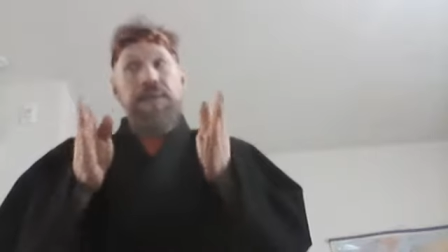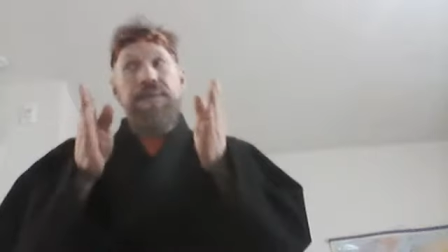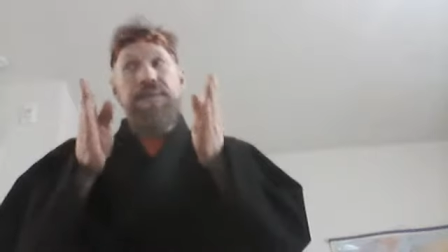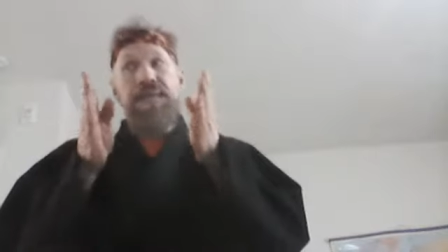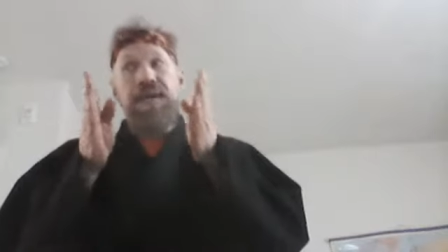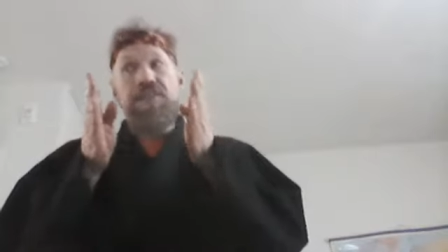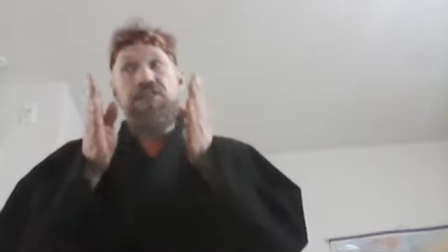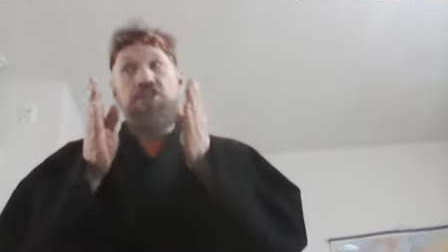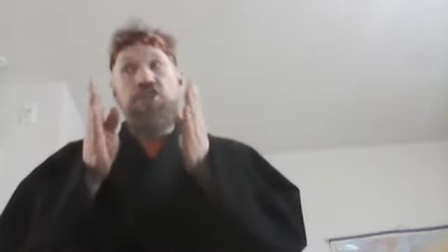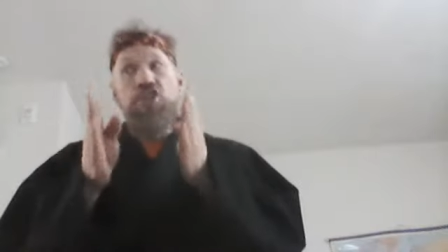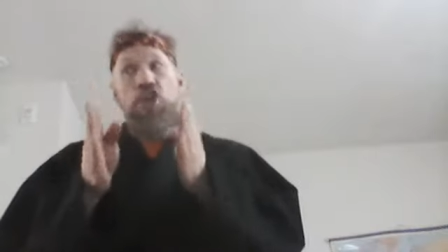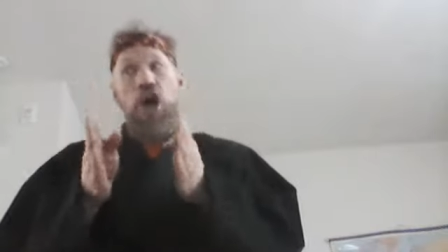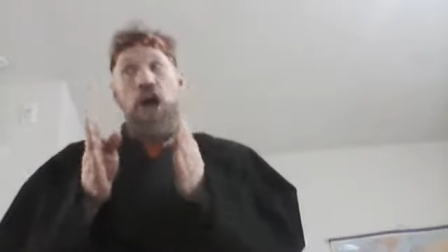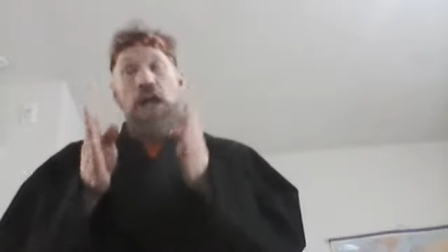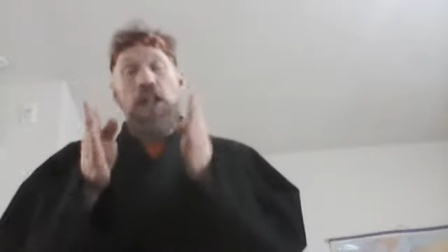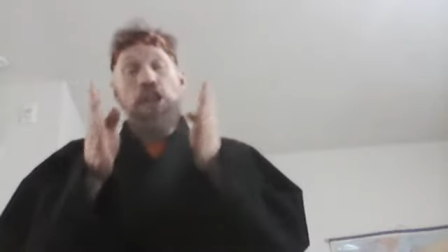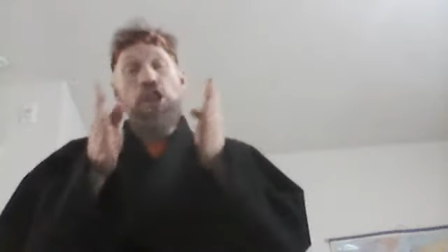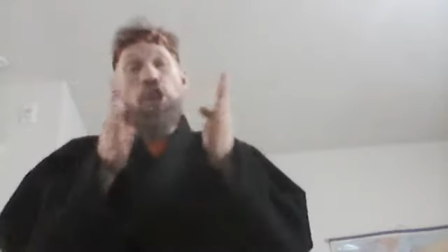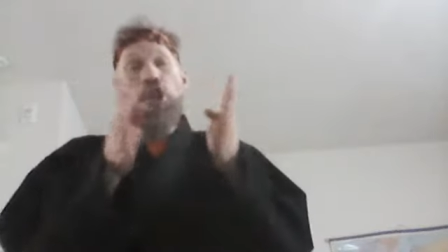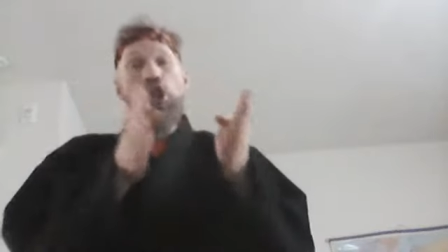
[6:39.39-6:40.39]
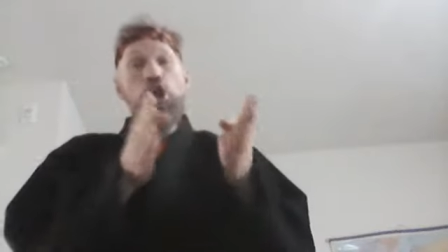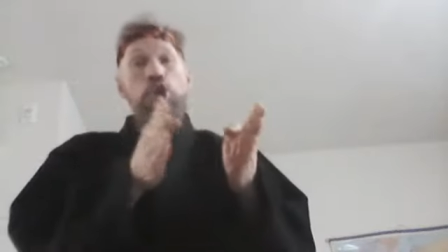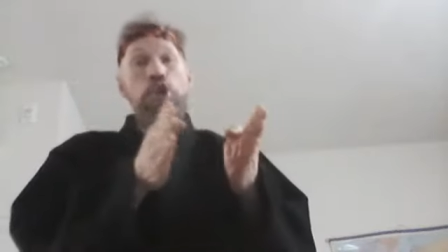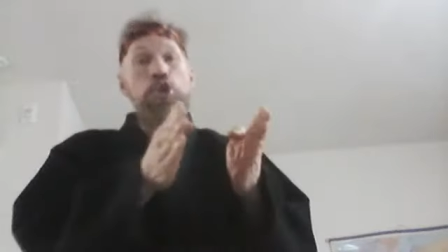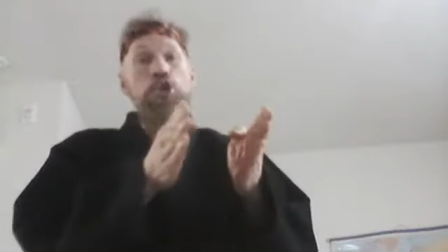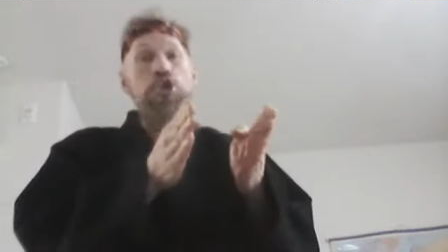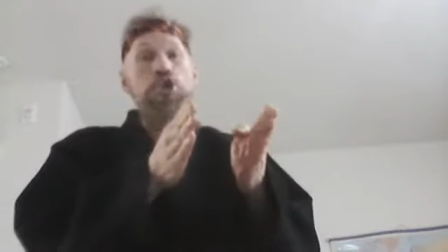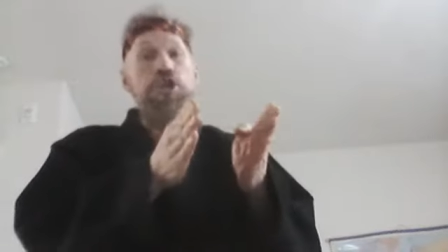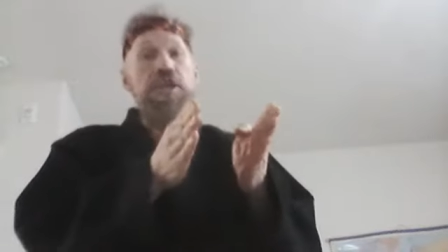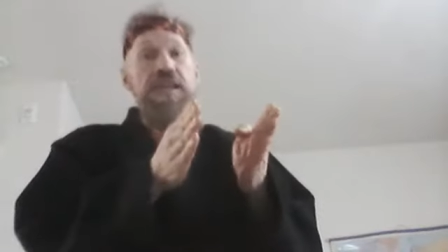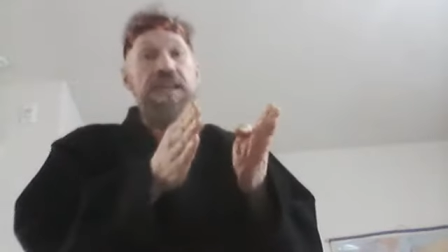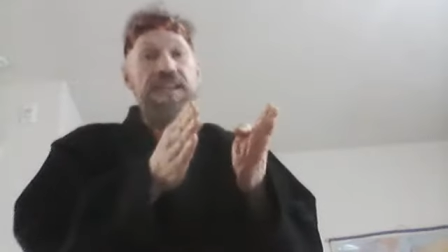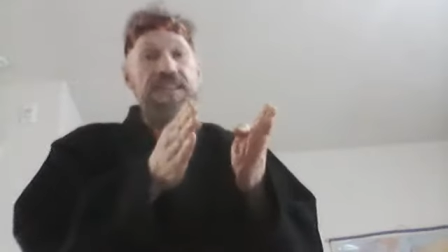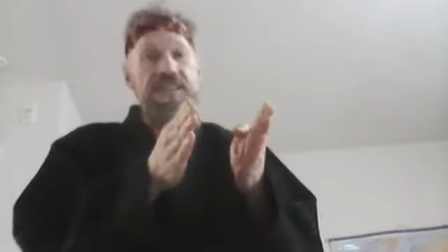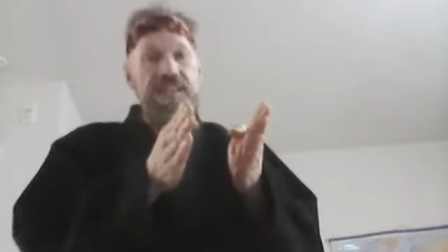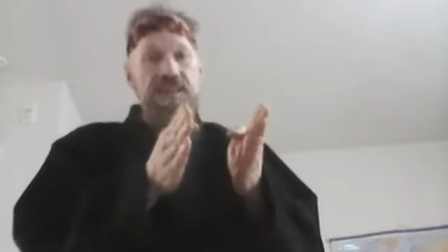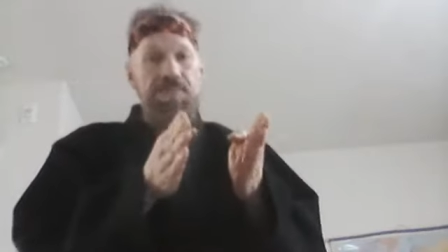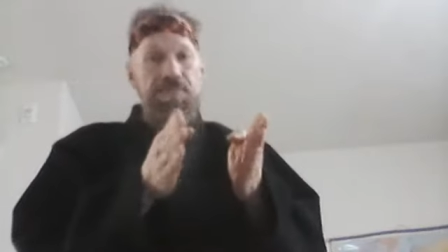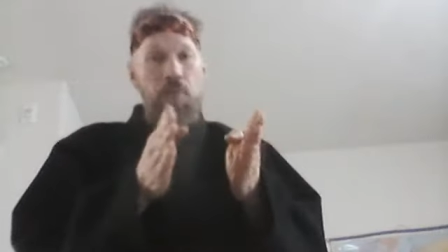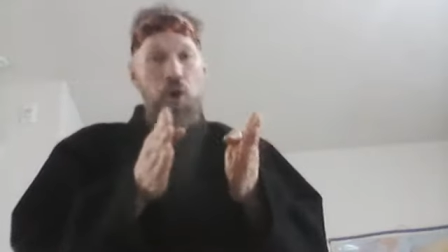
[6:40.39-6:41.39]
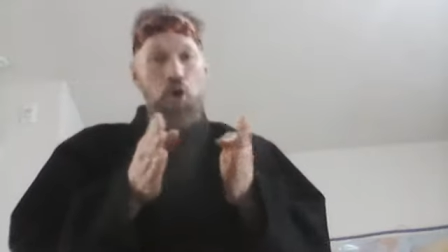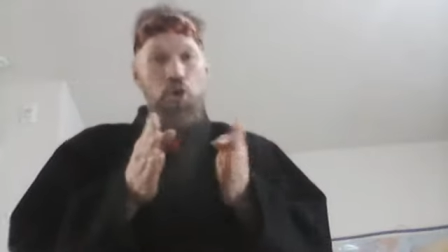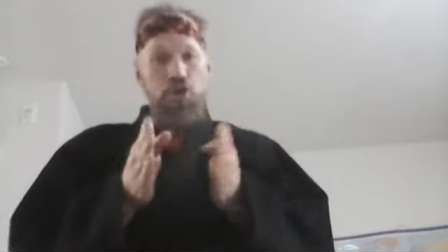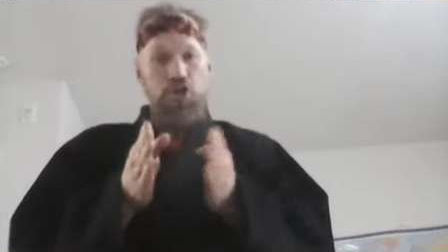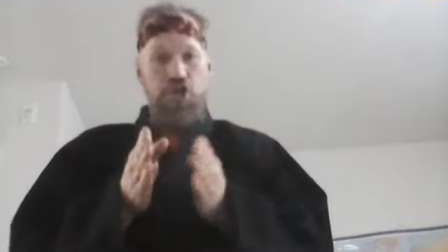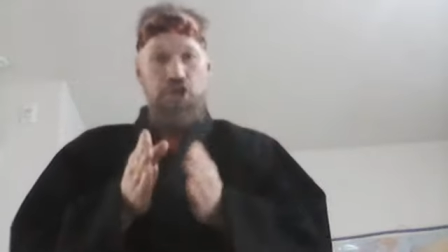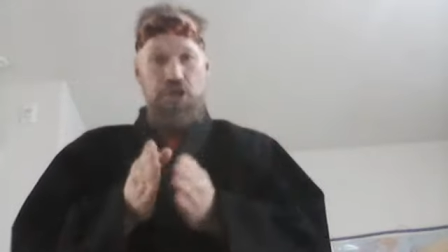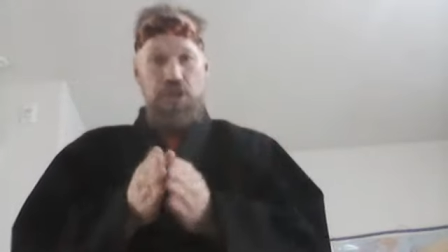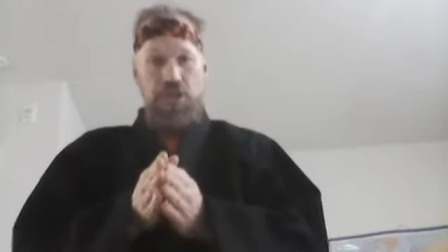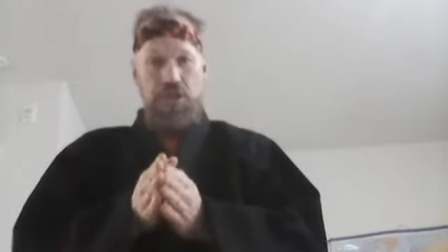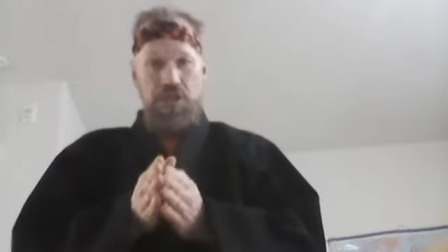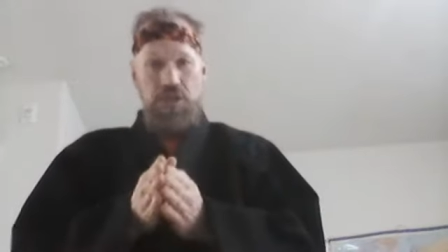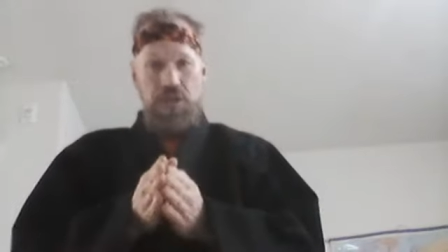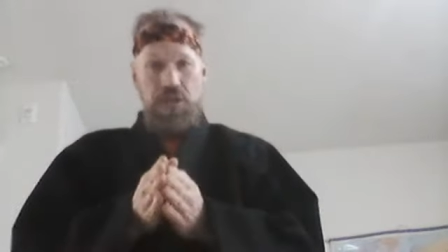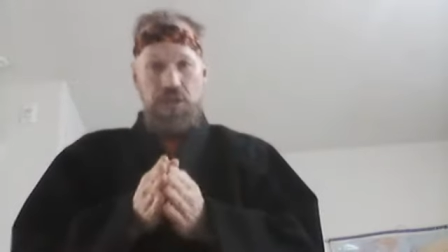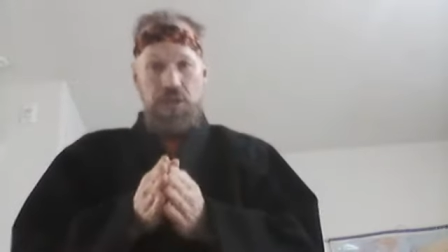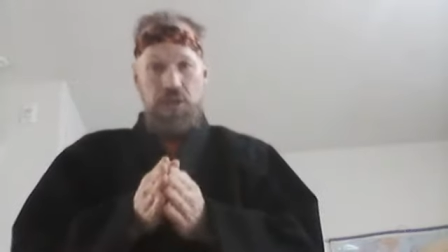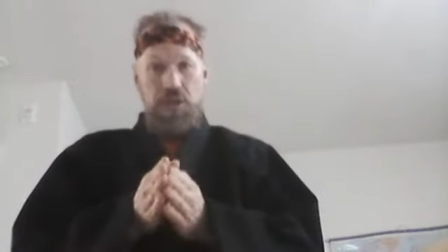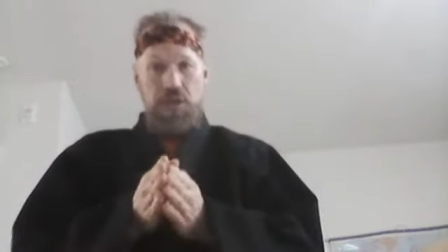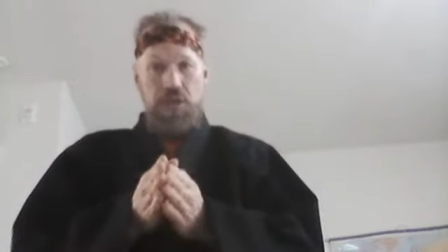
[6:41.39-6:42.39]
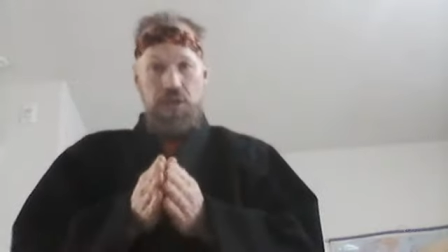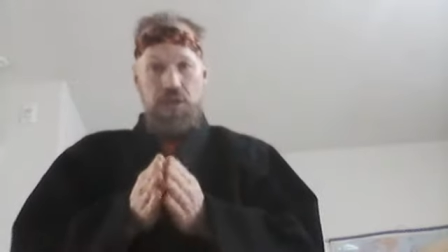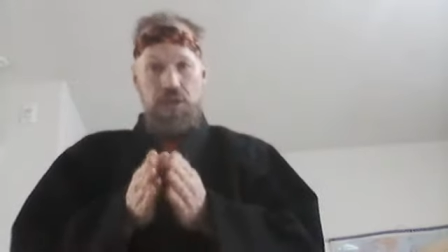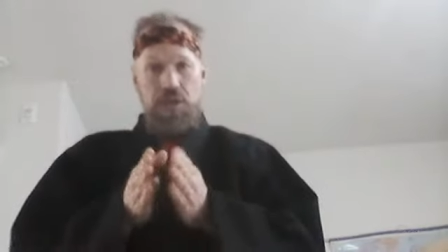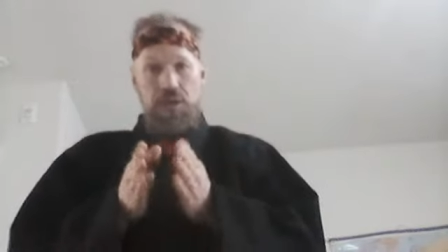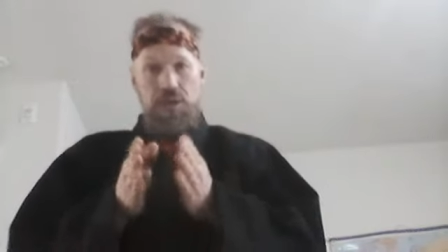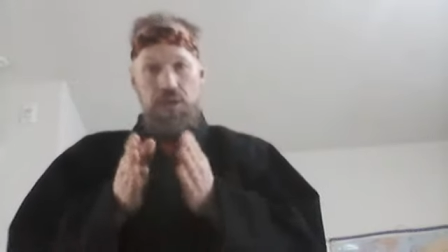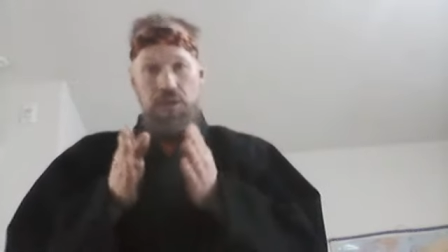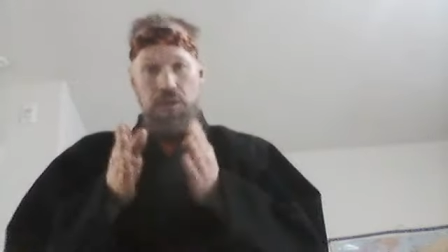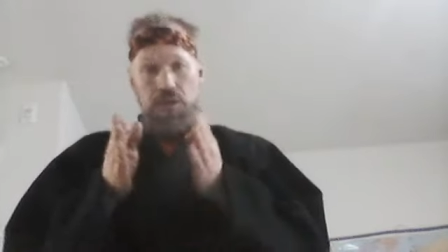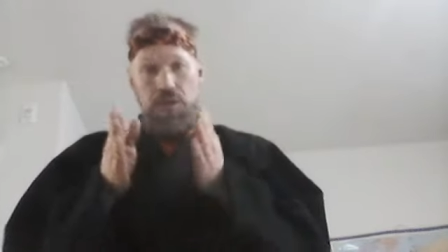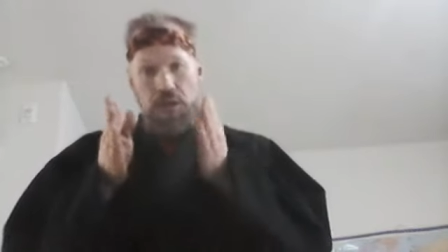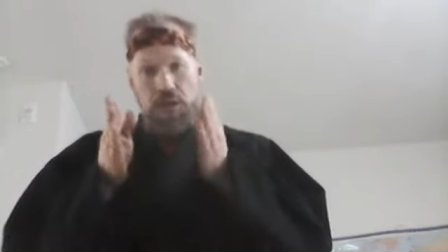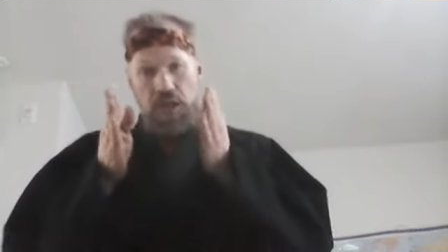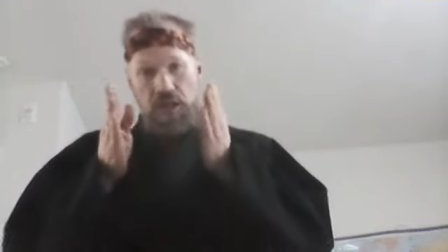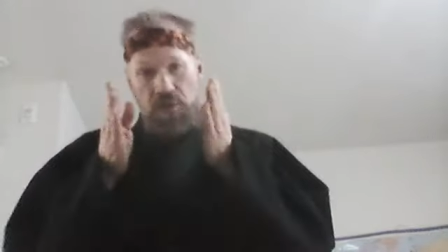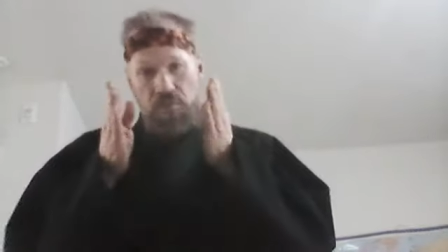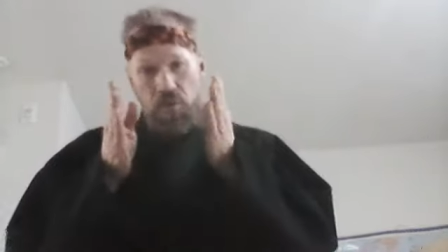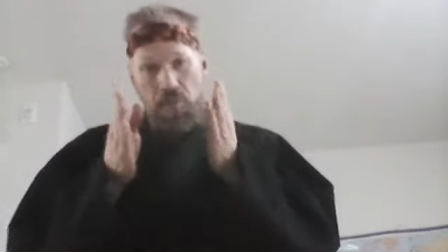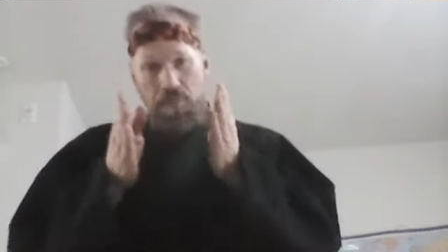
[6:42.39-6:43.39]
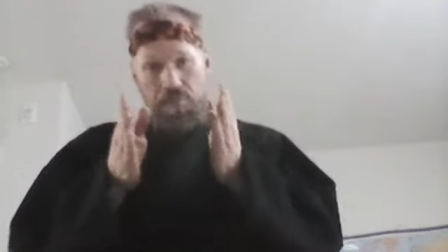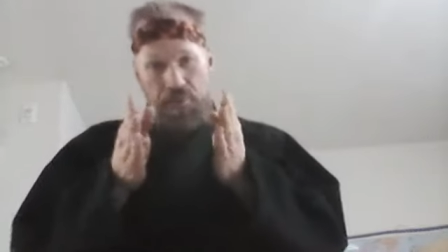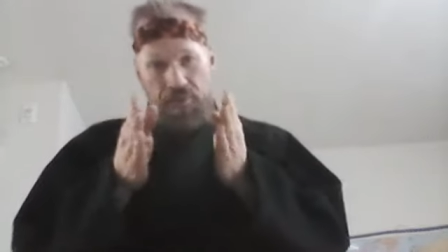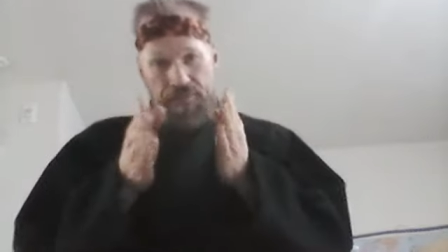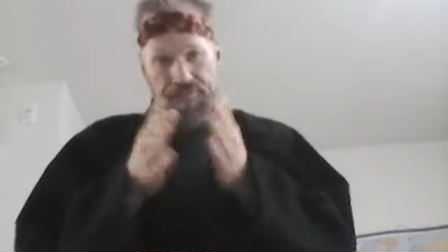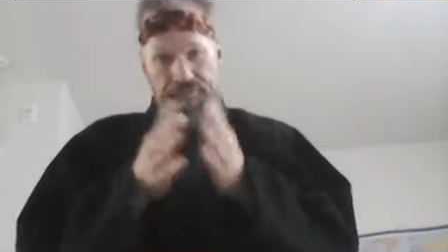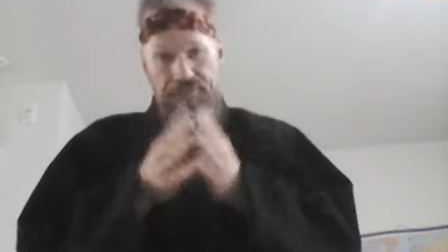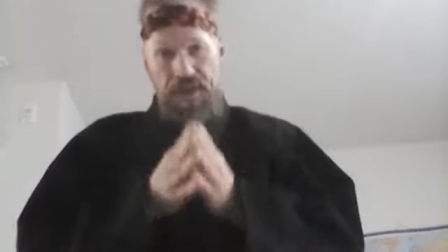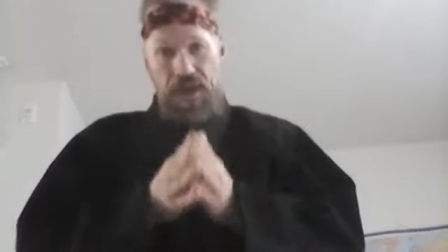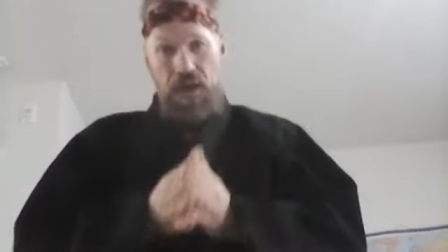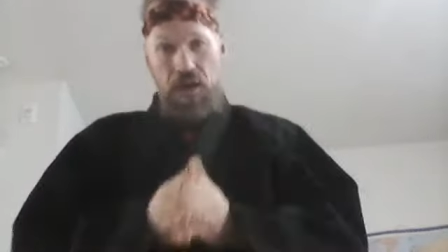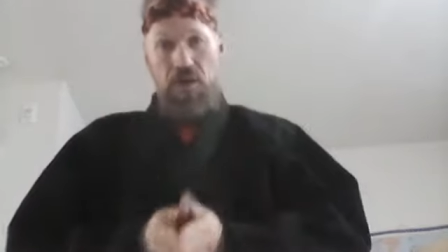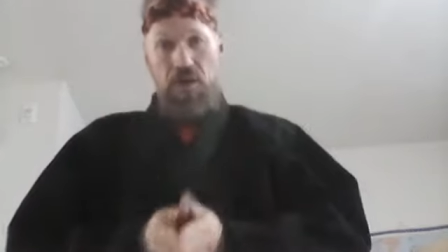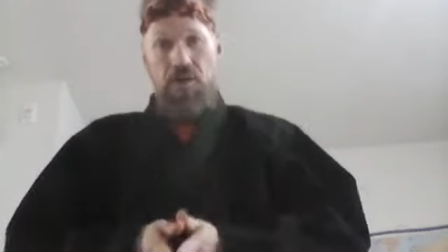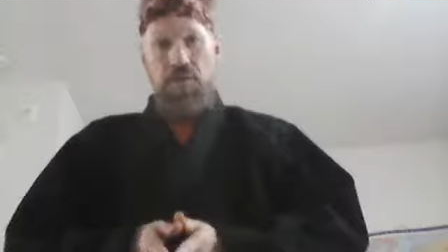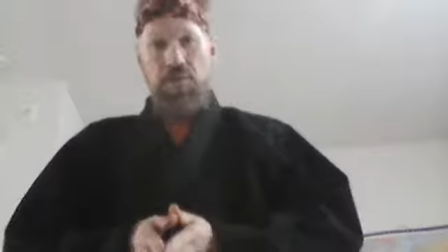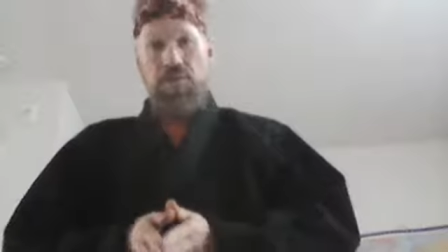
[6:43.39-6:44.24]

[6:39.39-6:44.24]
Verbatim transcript: does not lose his emotions. He will prevail.